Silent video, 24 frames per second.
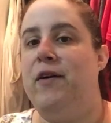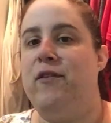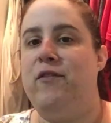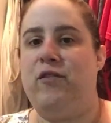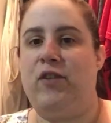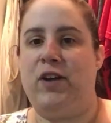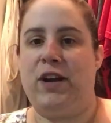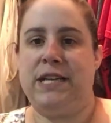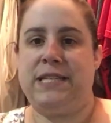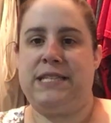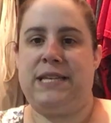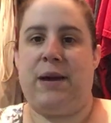
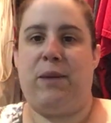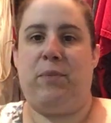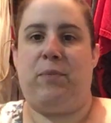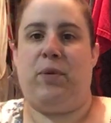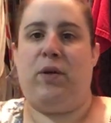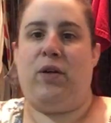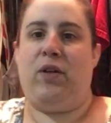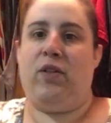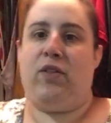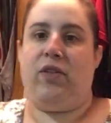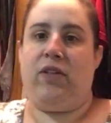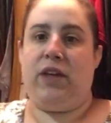For
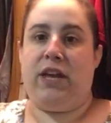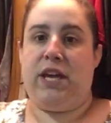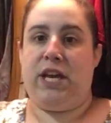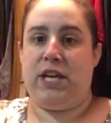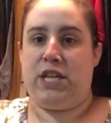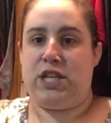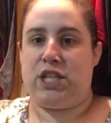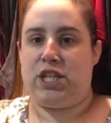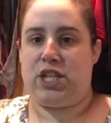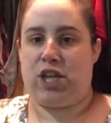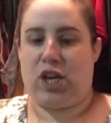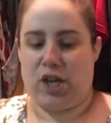example,
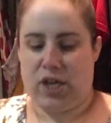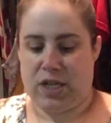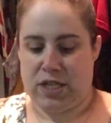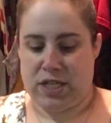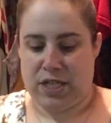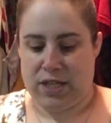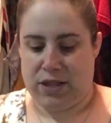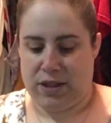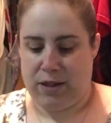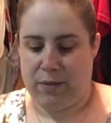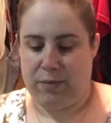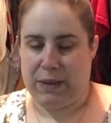the
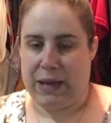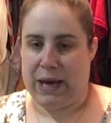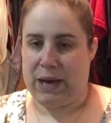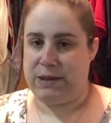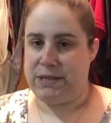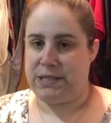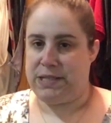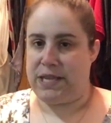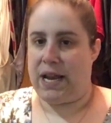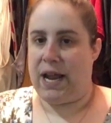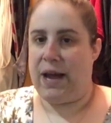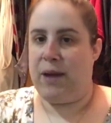shirt, the
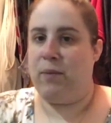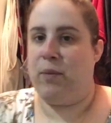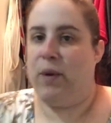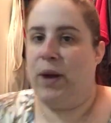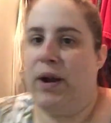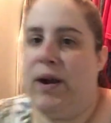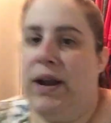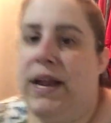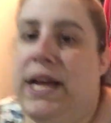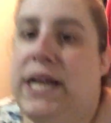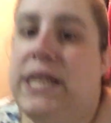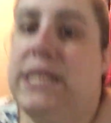blouse that I'm
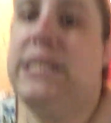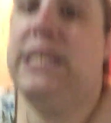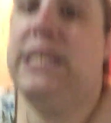wearing